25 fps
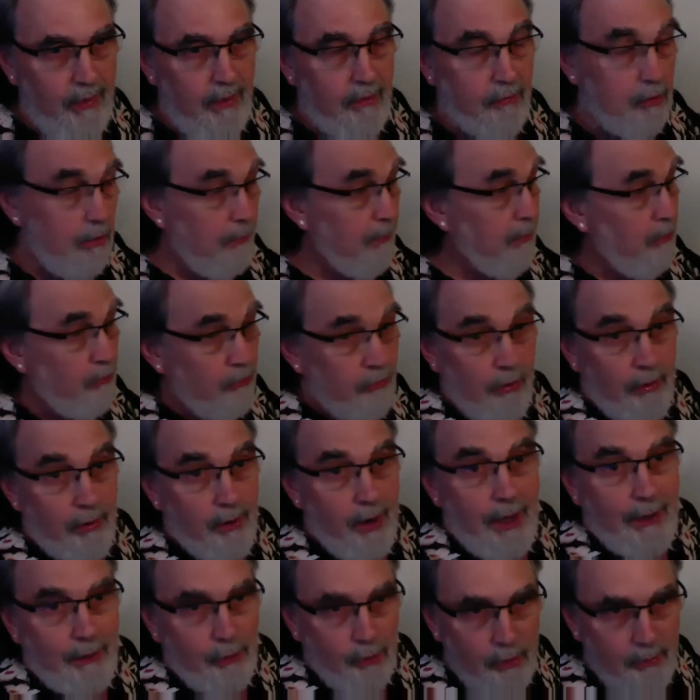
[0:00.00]
Some of those are
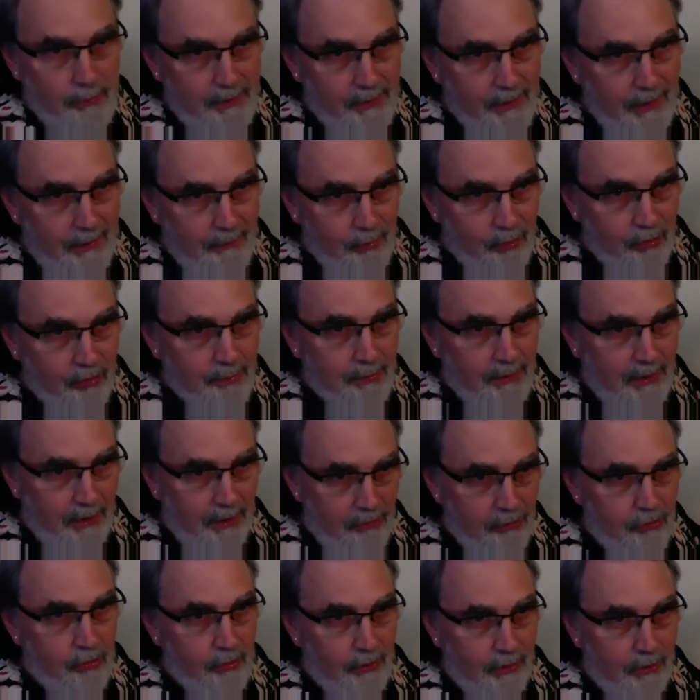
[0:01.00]
not good behaviors, but they
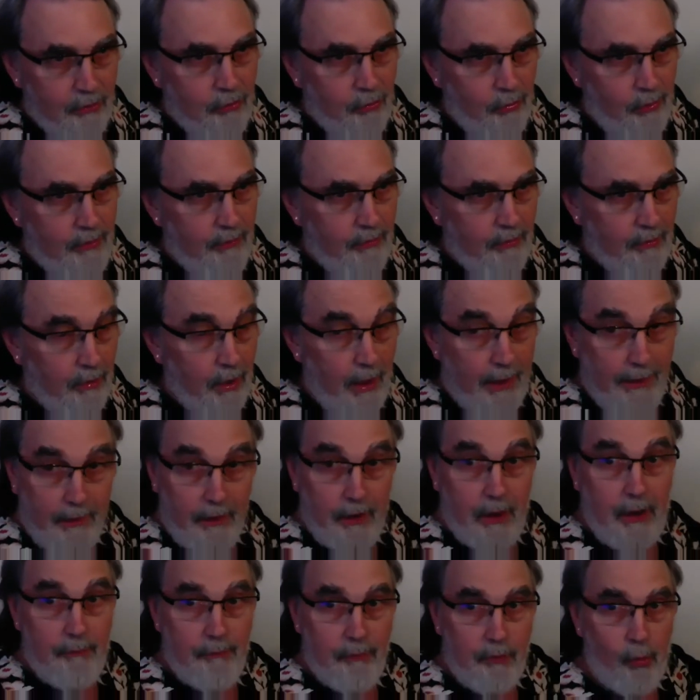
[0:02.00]
still get strength. A lot of
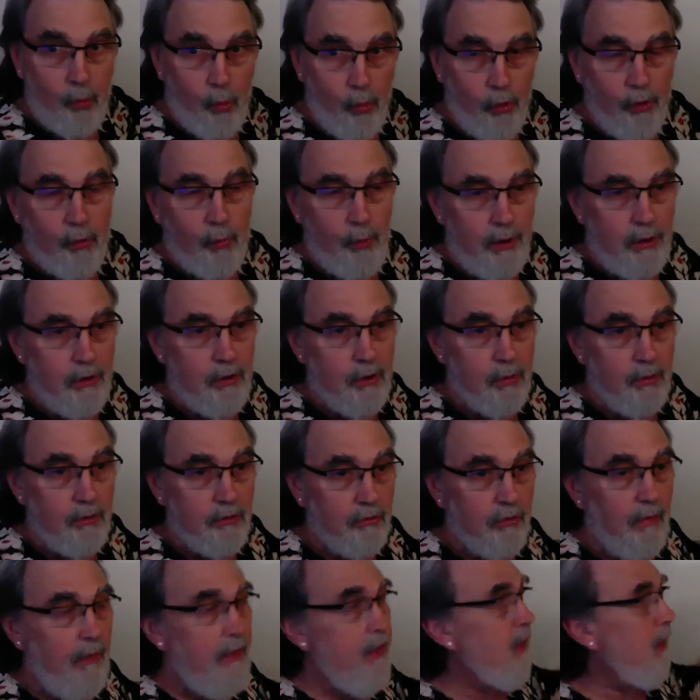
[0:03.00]
times the work we do
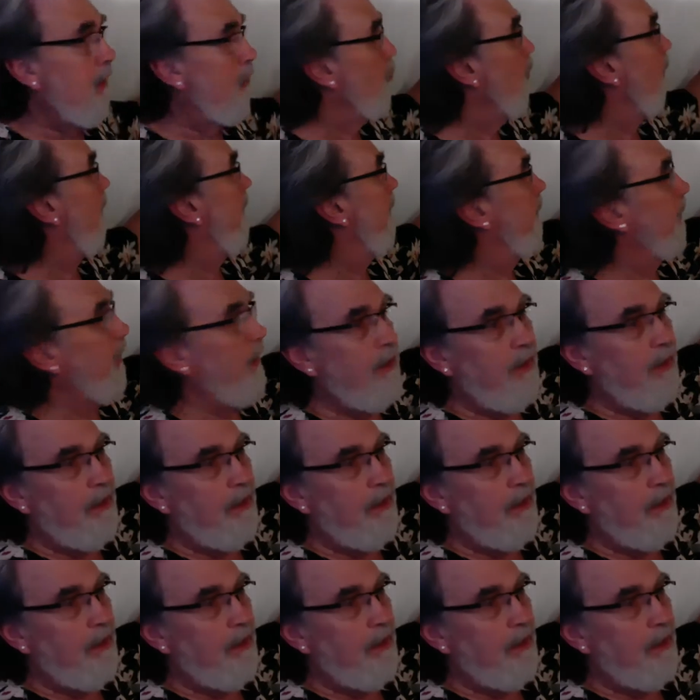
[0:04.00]
is trying to